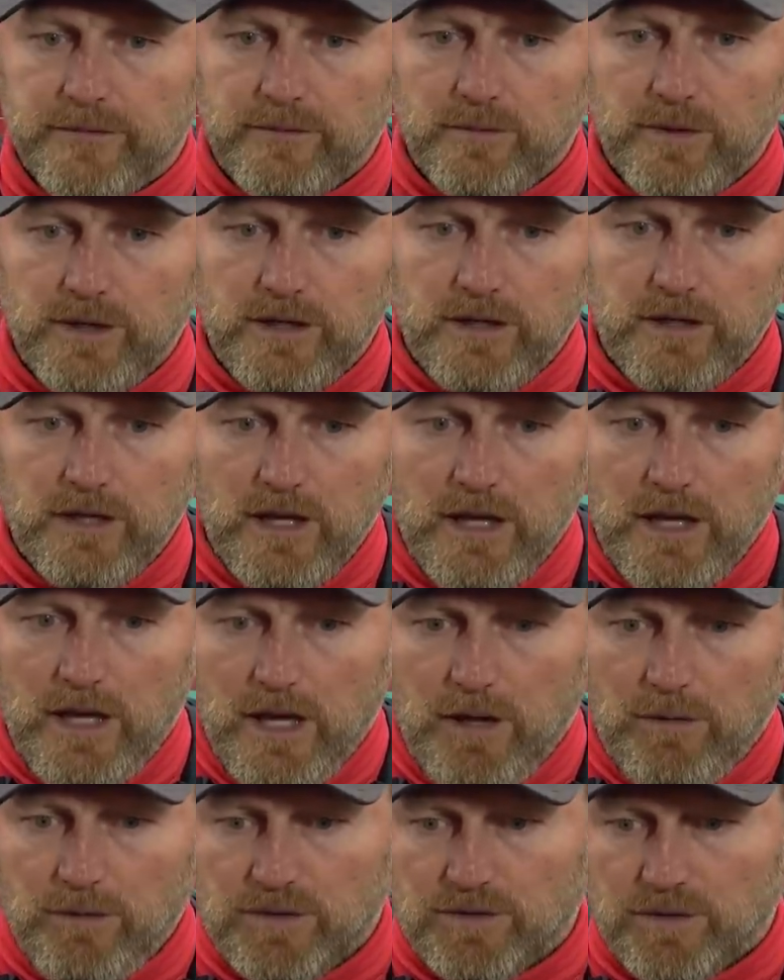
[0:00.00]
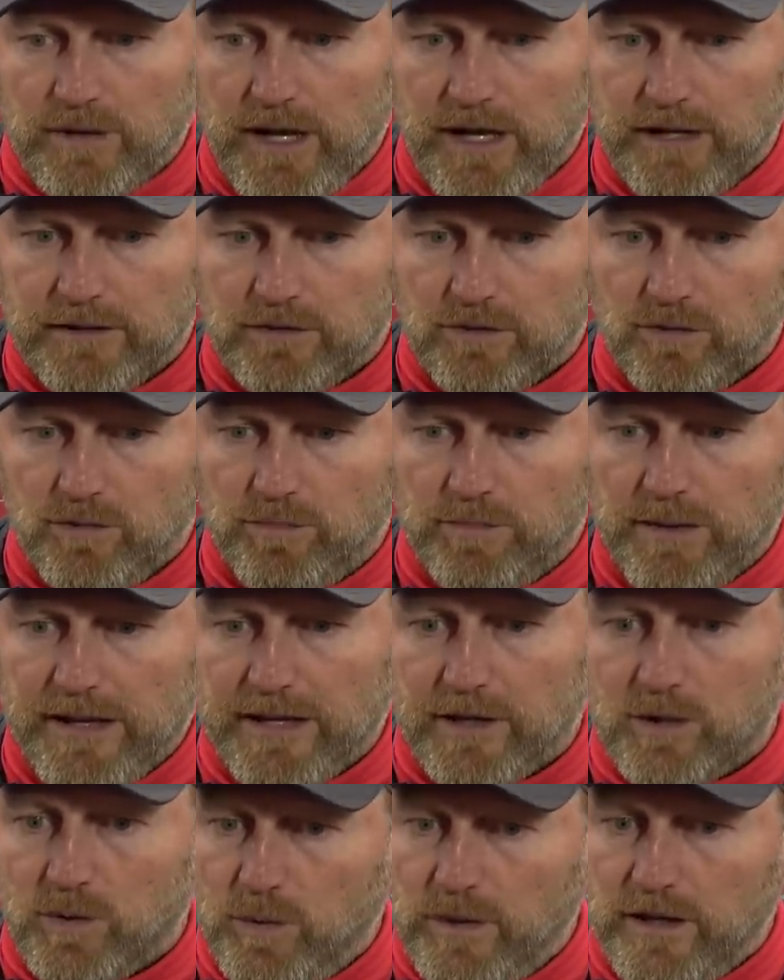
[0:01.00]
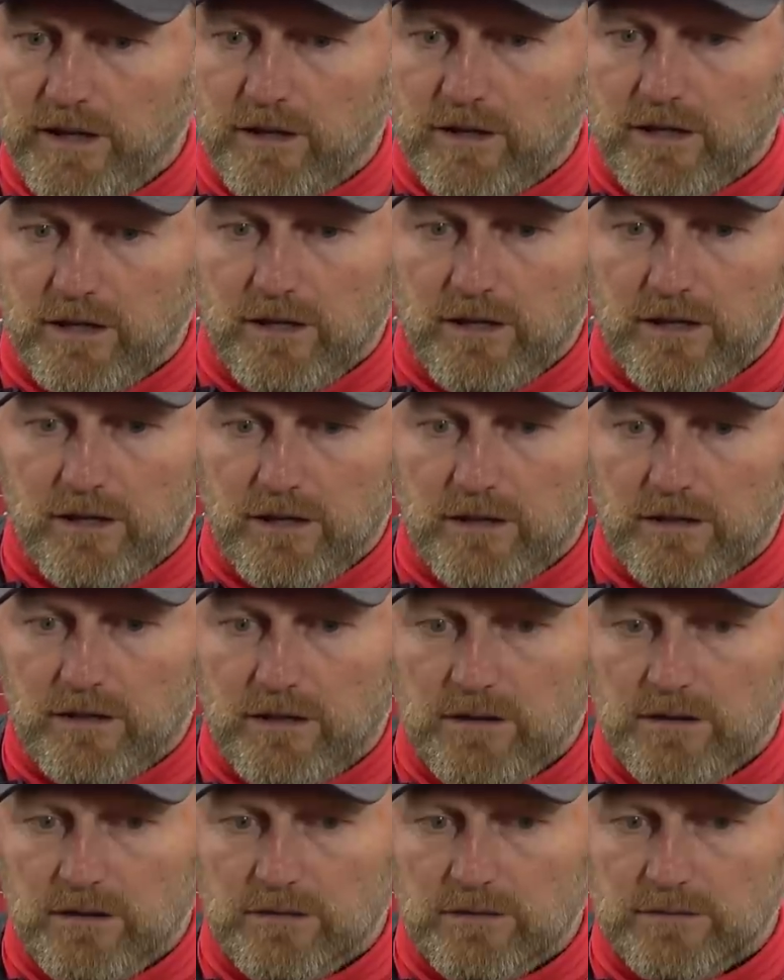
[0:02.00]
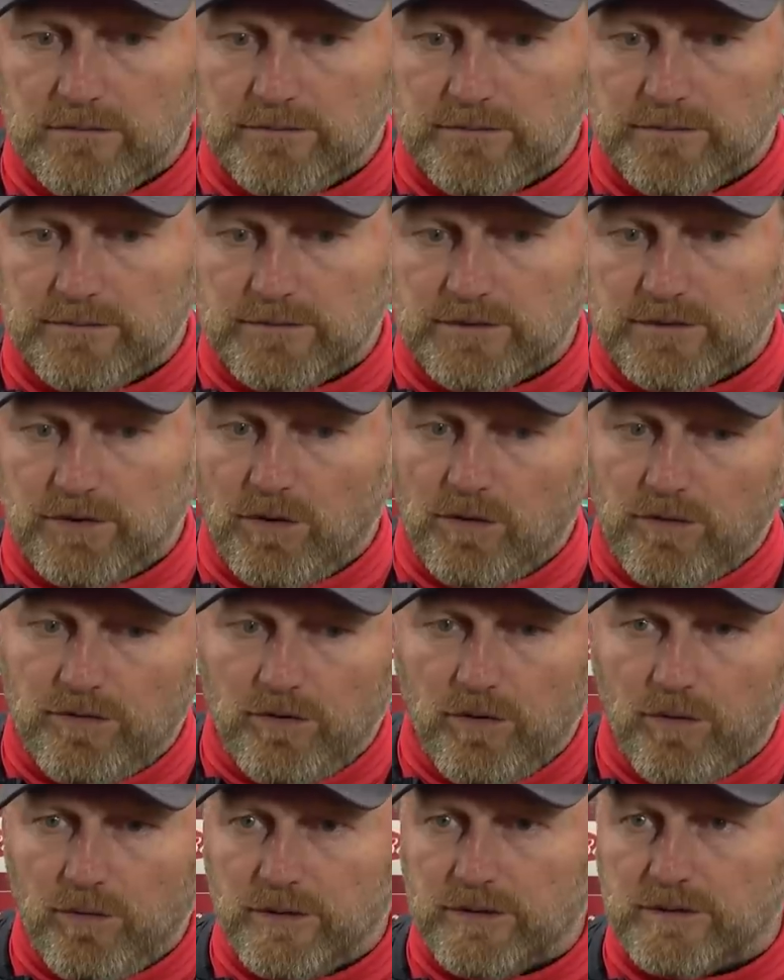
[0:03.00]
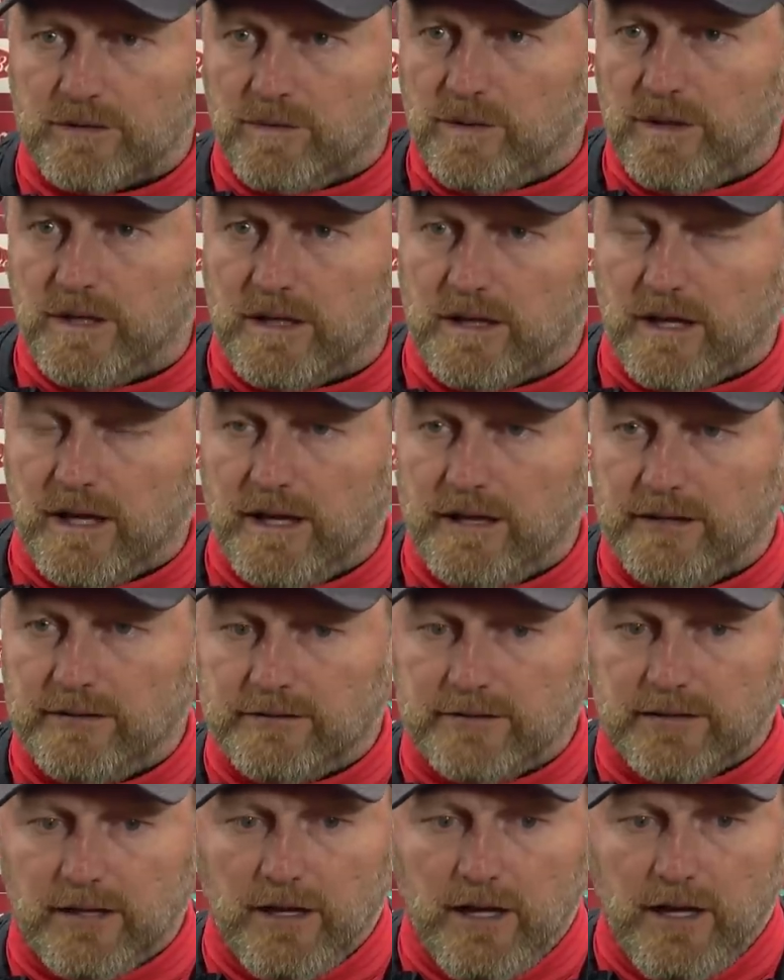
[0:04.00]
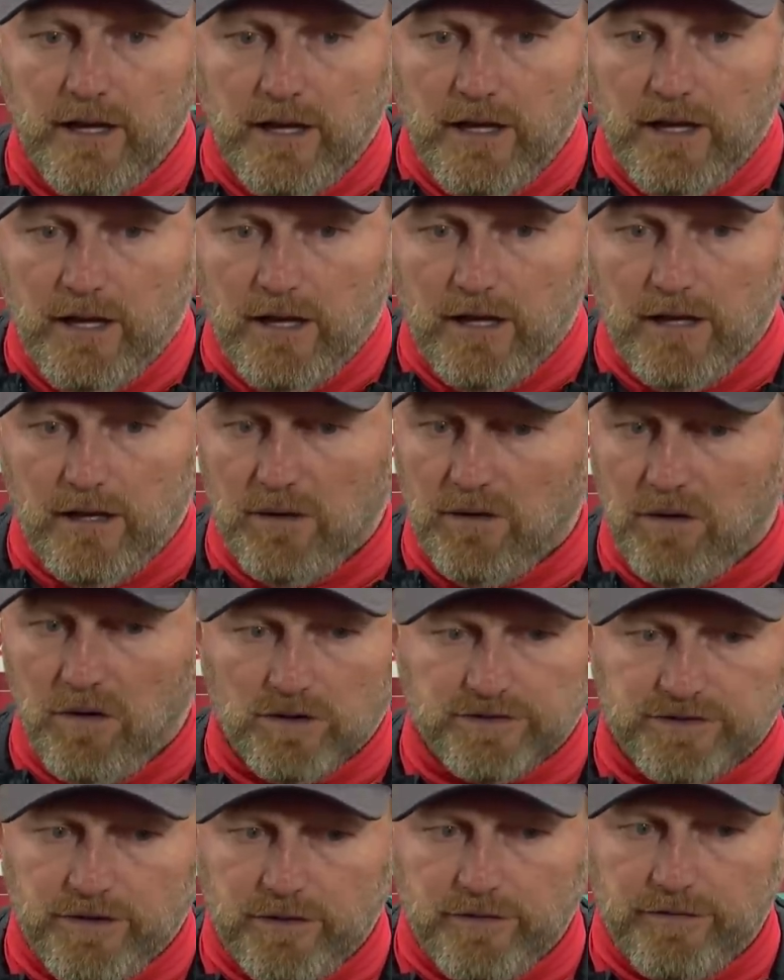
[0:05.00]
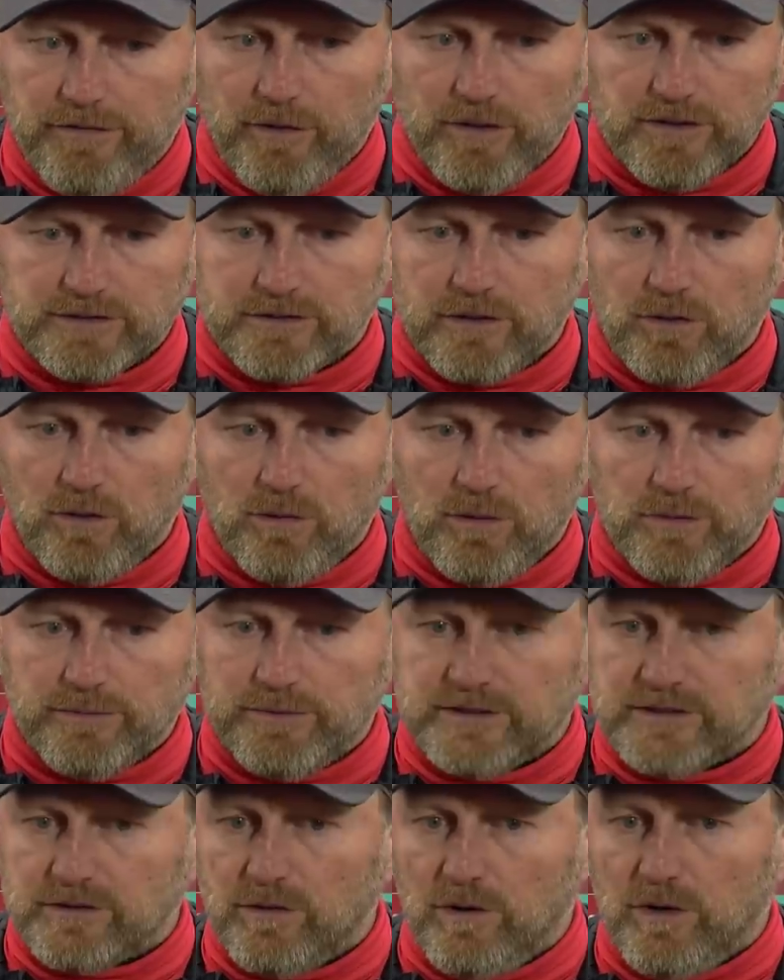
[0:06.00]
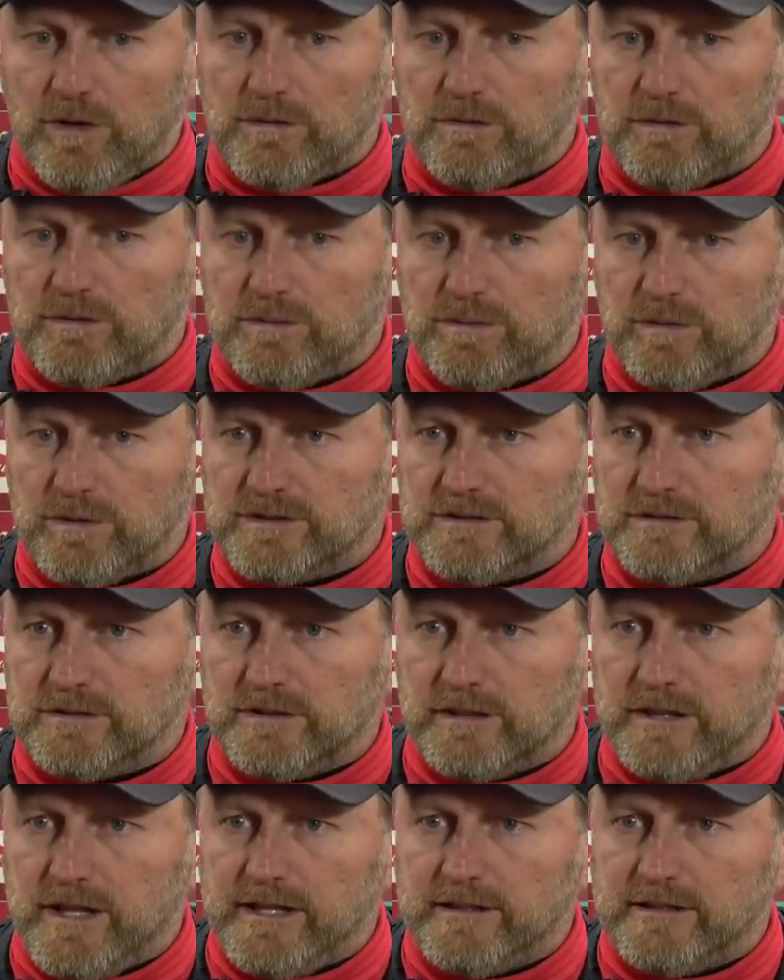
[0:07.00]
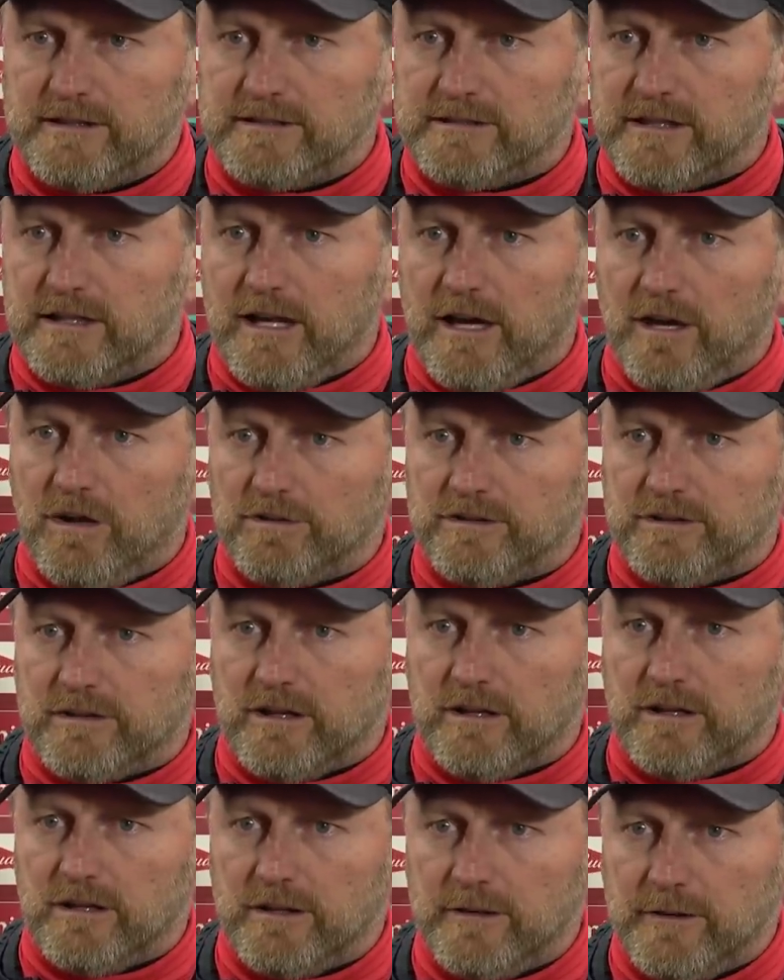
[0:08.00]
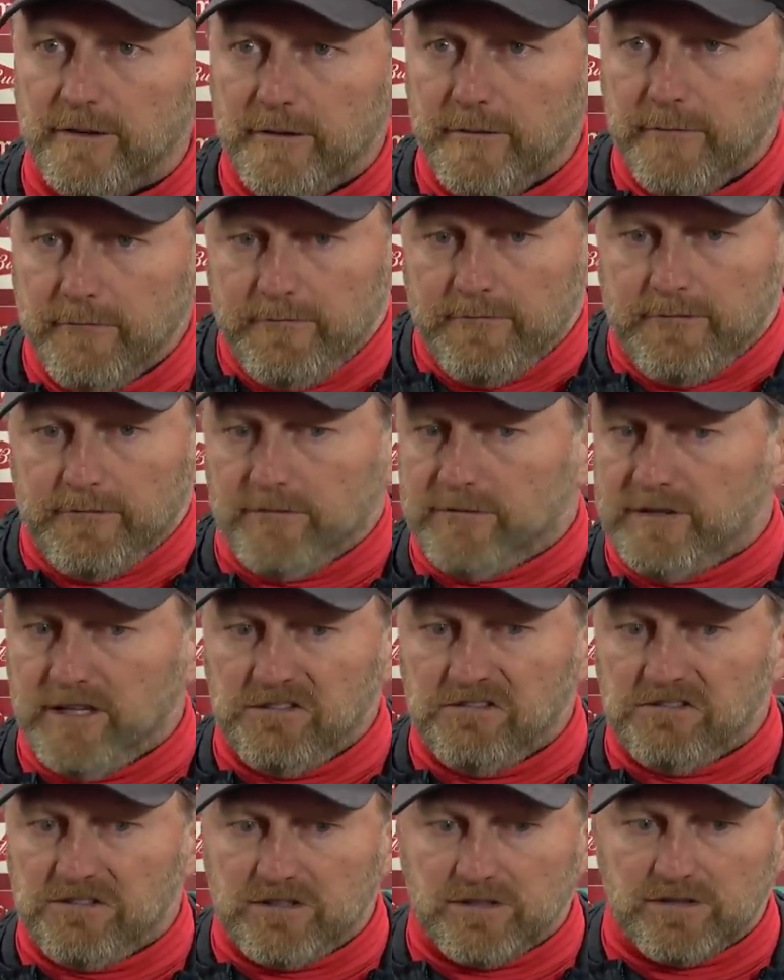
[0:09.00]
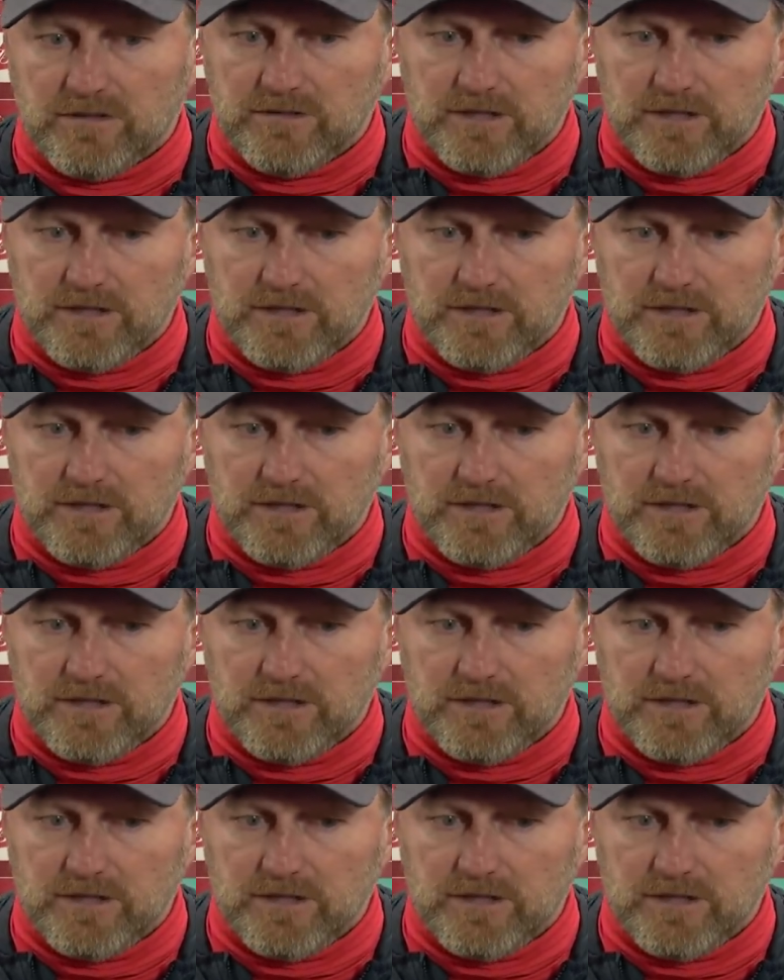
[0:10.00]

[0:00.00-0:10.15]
We try to play quick, turn forward quick, and also the first goal what we scored, what wasn't and then disallowed, didn't